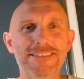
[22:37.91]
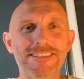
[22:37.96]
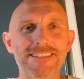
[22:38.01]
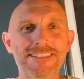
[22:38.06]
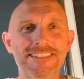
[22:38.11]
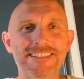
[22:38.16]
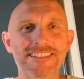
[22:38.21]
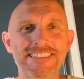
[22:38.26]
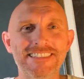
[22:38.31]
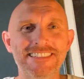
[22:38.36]

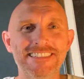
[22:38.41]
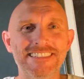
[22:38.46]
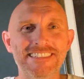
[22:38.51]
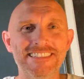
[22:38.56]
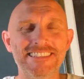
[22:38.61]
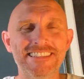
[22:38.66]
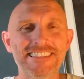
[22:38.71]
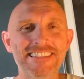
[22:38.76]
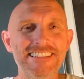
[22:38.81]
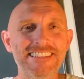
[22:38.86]

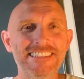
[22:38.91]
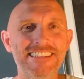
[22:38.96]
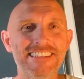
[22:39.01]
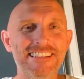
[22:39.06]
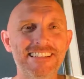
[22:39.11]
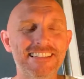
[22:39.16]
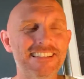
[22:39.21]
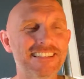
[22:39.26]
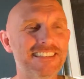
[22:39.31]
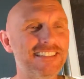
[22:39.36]
They're
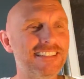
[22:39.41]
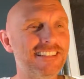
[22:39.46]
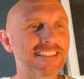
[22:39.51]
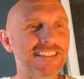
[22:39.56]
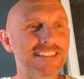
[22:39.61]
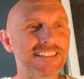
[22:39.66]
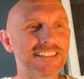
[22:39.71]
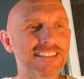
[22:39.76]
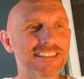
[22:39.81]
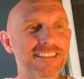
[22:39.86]

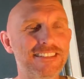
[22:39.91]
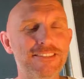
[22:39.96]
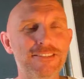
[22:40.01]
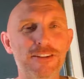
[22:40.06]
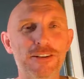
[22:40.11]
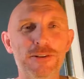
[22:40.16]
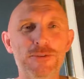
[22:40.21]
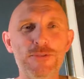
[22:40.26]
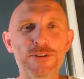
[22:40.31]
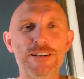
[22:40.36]

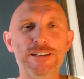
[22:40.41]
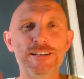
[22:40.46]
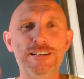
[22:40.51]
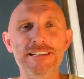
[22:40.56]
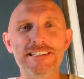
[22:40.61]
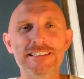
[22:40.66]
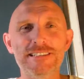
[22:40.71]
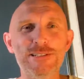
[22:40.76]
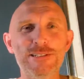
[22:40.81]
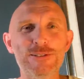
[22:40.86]
like, where can
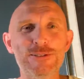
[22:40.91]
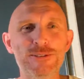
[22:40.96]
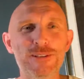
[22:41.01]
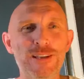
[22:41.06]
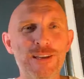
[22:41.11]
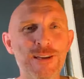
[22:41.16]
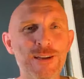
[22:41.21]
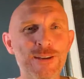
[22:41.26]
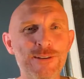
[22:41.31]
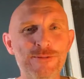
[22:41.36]
I see you
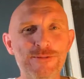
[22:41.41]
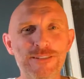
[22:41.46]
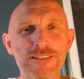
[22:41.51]
live?